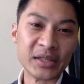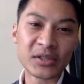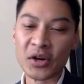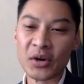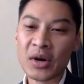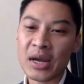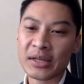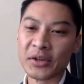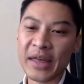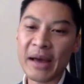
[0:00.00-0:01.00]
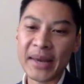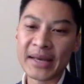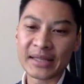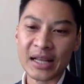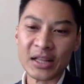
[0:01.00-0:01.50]
So that
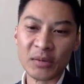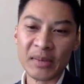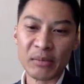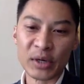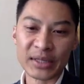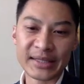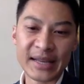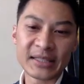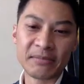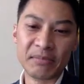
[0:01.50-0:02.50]
makes a little bit more sense.